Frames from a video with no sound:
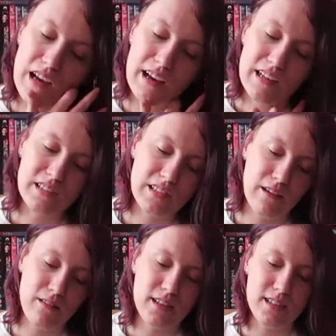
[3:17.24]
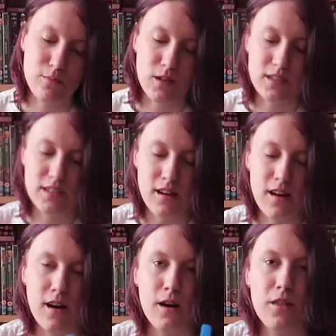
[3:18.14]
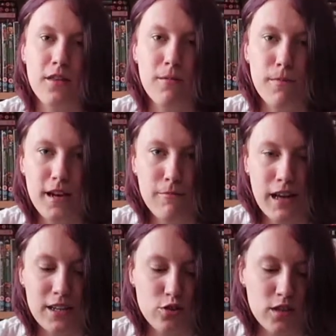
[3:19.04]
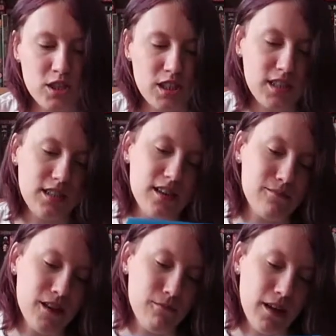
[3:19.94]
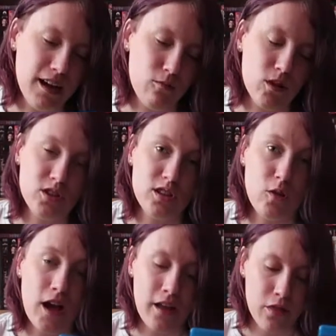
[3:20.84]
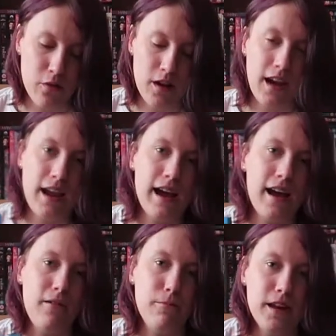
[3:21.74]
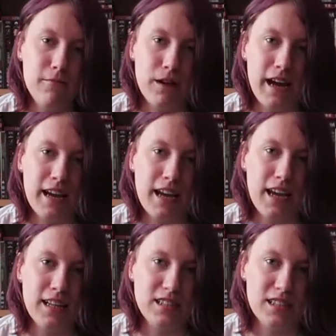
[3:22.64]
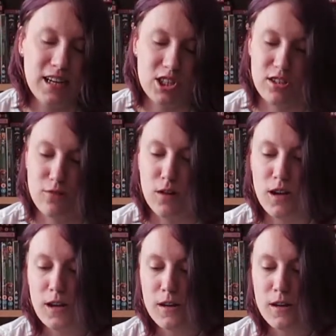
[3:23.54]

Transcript: Uh, so these ones are the Men in Black trilogy, so that's Men in Black 1, 2 and 3 and Men in Black International.